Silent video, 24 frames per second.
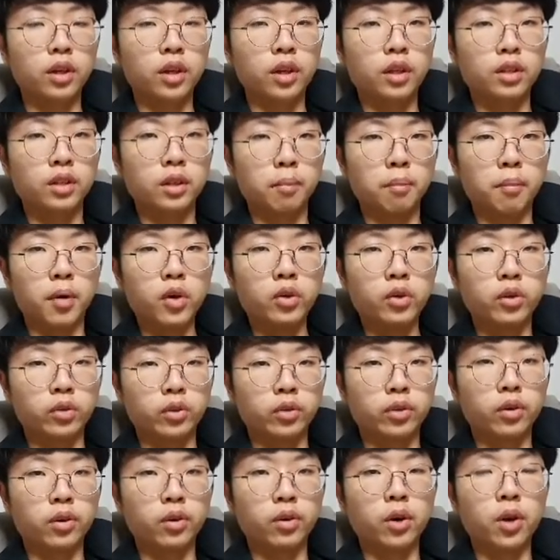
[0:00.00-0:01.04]
The
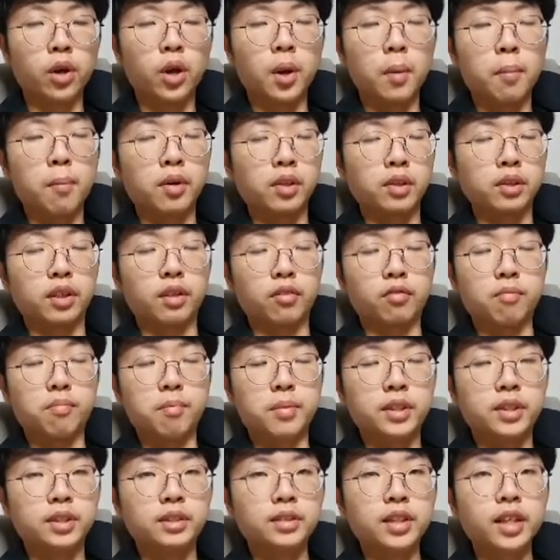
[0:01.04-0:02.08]
murderer must have
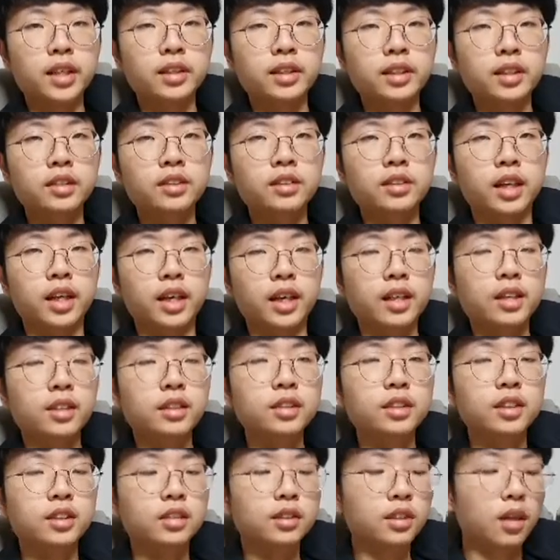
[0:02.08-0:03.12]
mistaken the
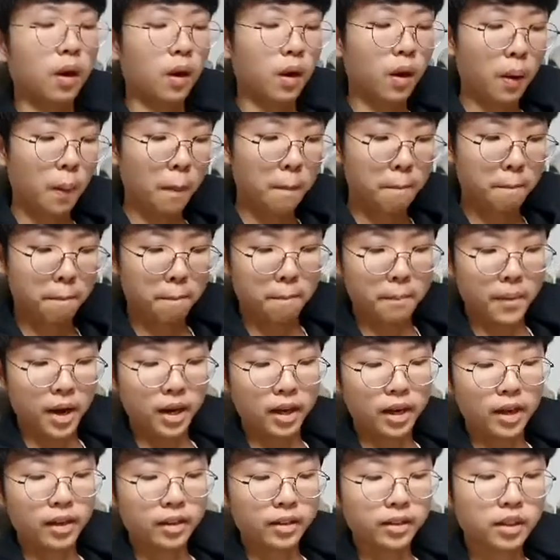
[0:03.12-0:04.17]
innocent
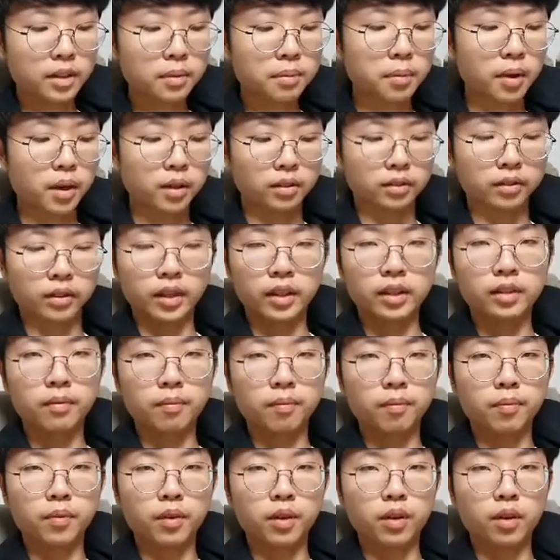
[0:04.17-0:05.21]
Maggie Buckley
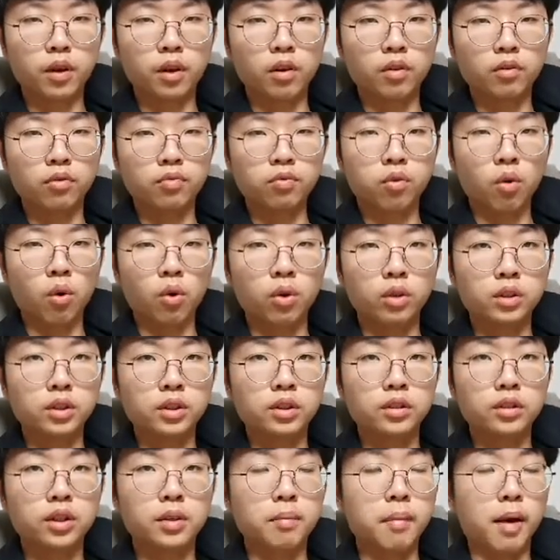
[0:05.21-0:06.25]

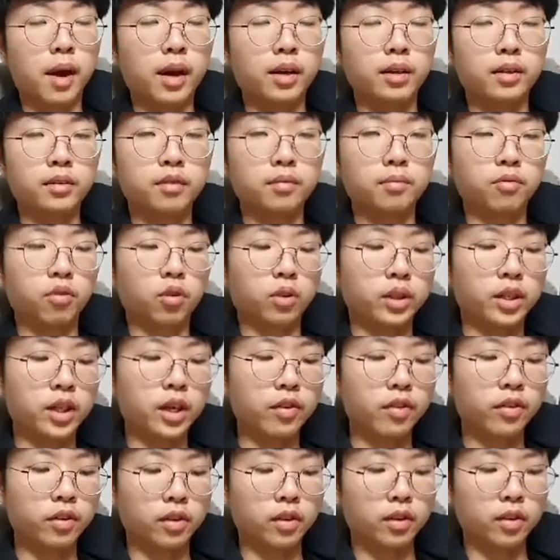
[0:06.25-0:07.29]
for the mad for the
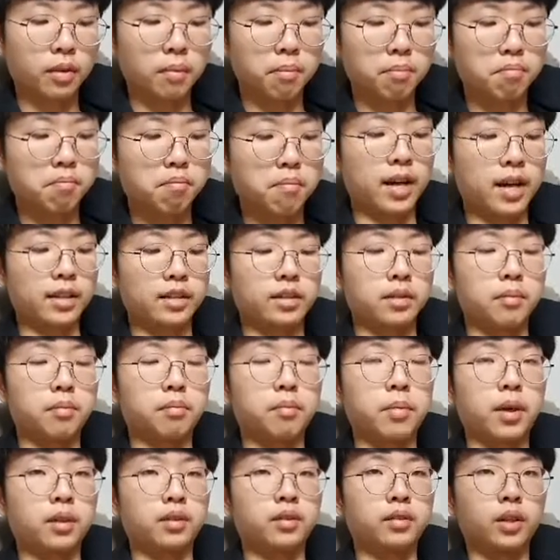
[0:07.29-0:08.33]
other Madam
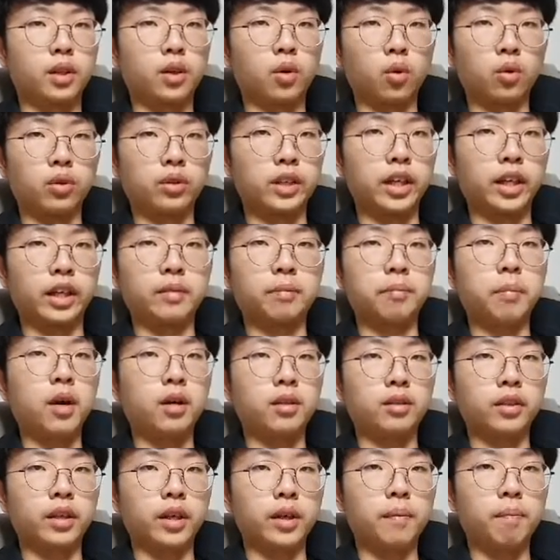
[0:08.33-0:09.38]
Buckley or Nick
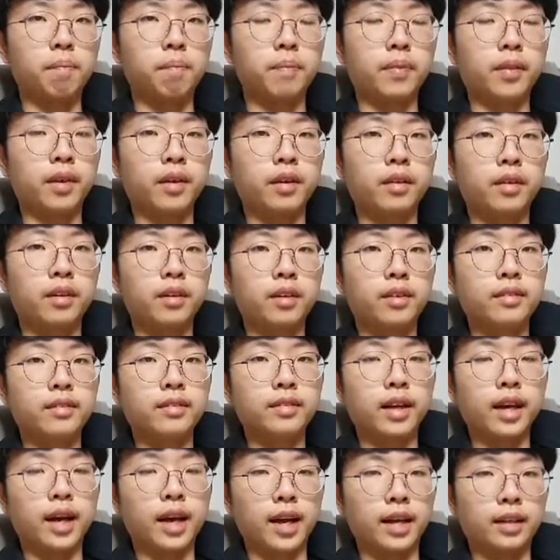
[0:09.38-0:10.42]
Buckley.
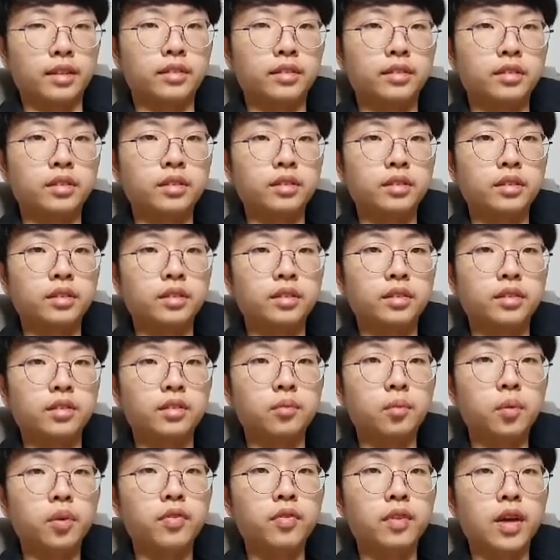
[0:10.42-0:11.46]
And
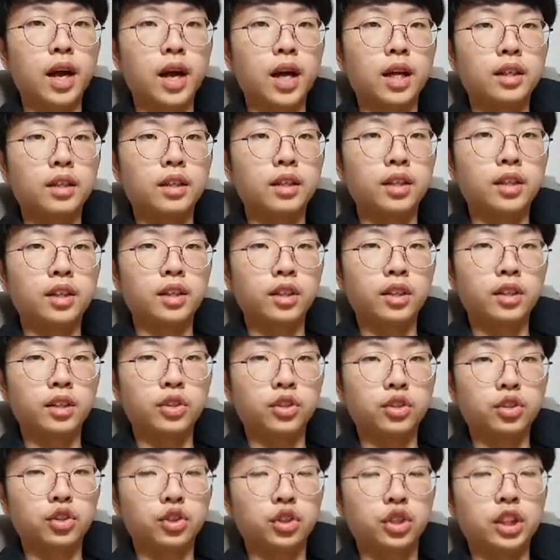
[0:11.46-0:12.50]
with that,
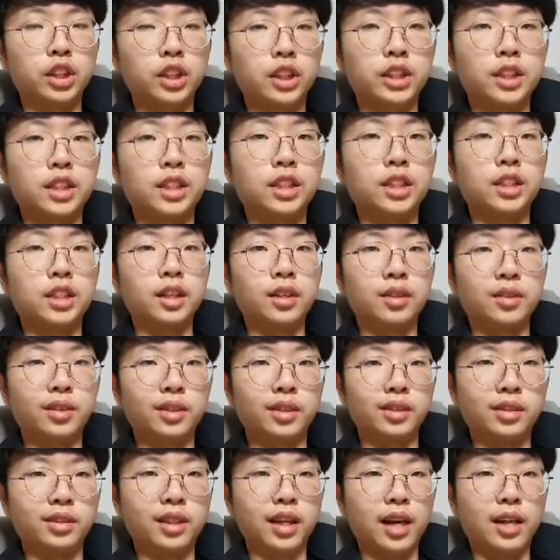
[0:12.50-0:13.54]
she
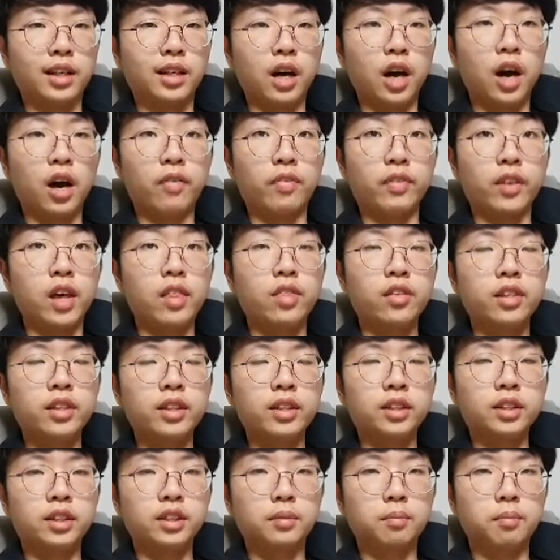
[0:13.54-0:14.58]
is dead. Another
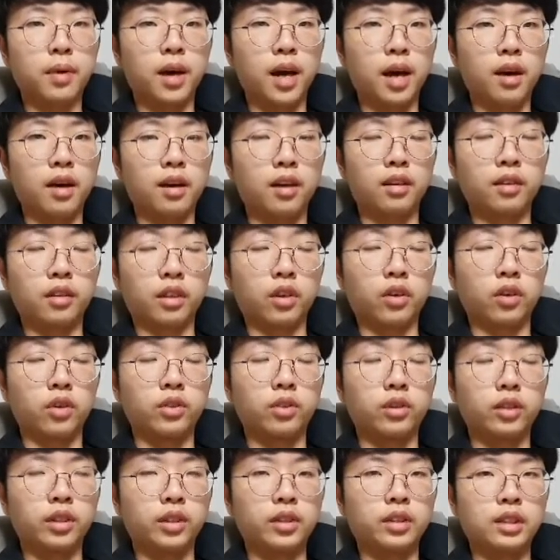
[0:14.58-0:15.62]
innocent
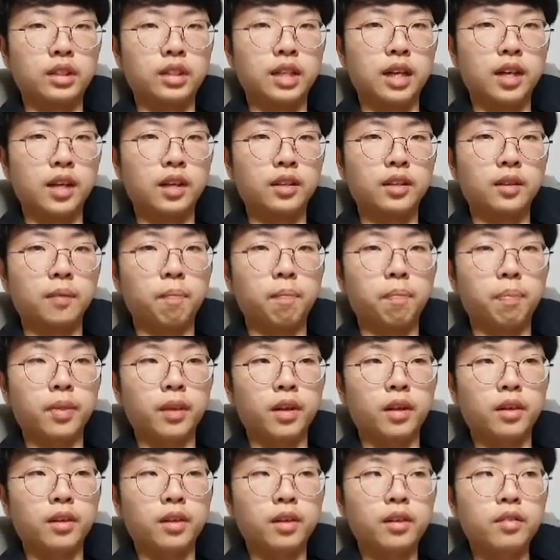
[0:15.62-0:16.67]
girl is dead.
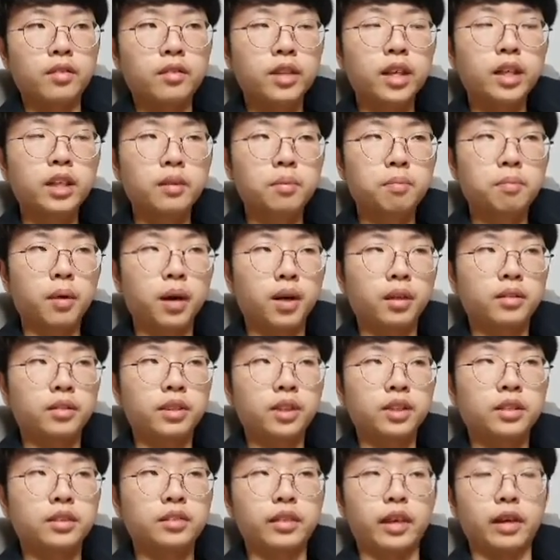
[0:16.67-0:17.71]
Nick
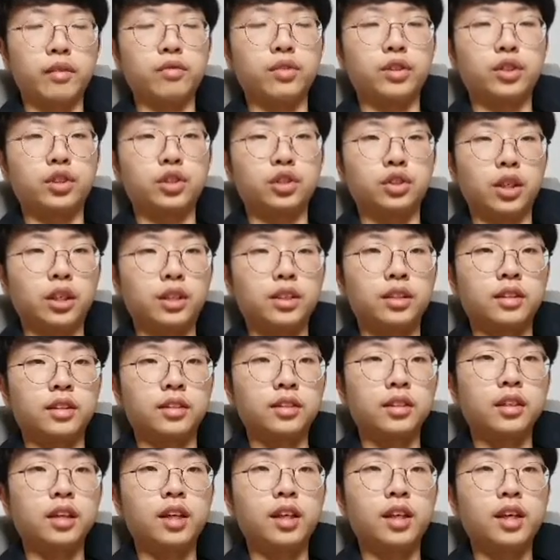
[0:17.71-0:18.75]
Buckley's life is
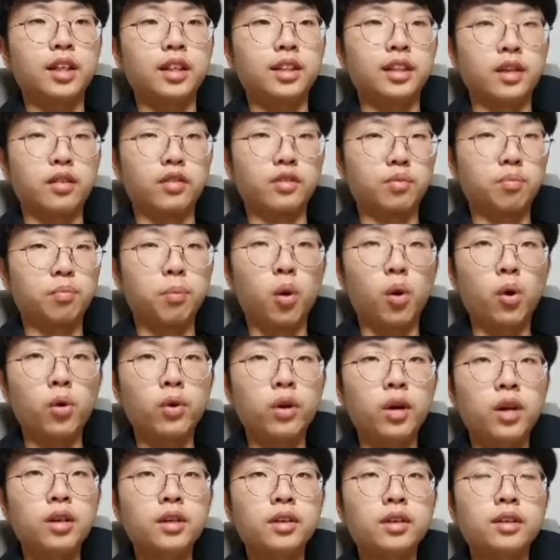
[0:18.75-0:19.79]
threatened. Can
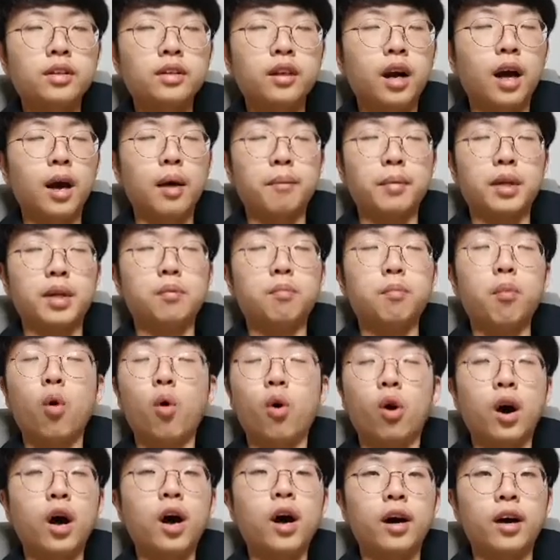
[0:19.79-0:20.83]
Poira, I mean
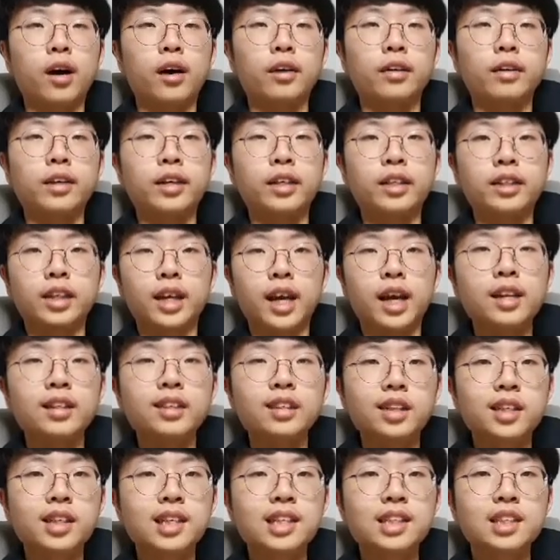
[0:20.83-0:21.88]
Poha, can
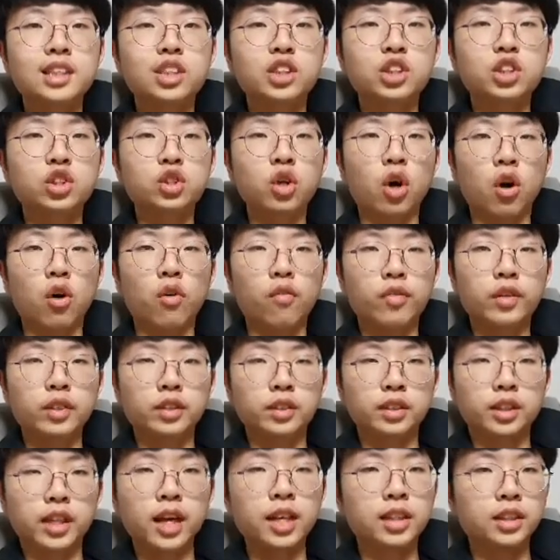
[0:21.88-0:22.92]
he solve
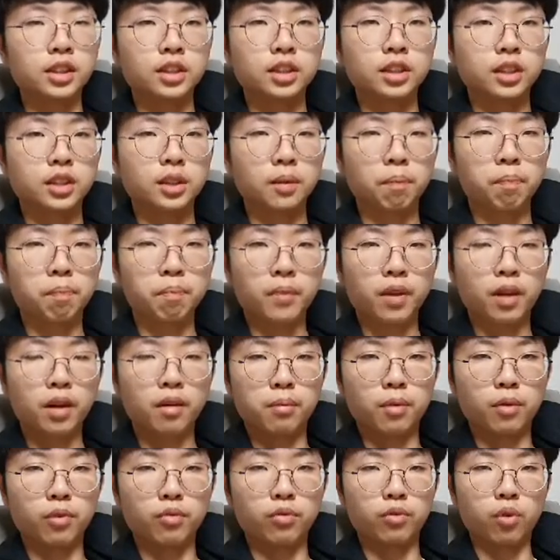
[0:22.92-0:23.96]
this case
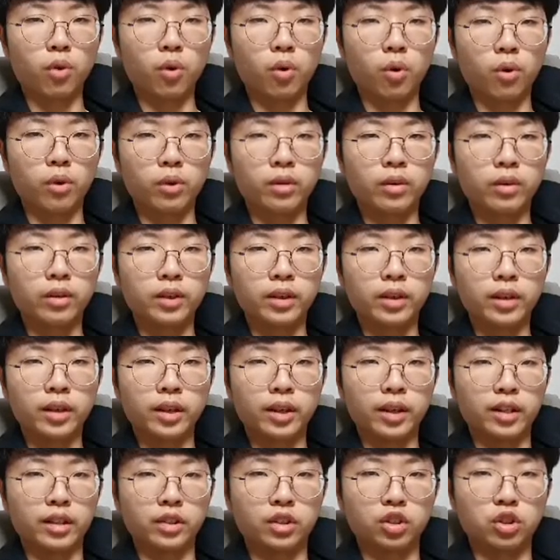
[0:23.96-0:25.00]
before
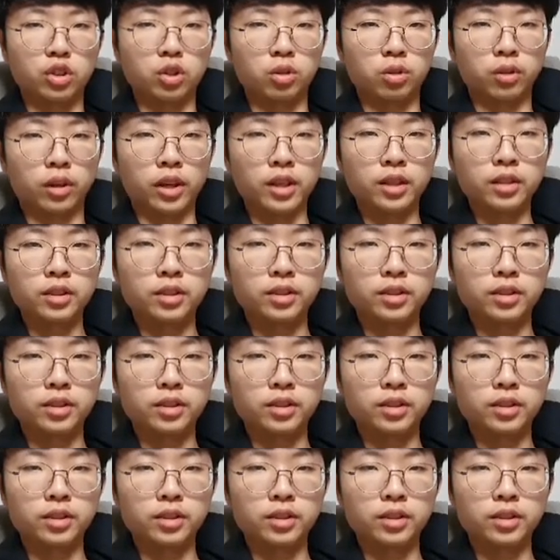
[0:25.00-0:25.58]
it is too late?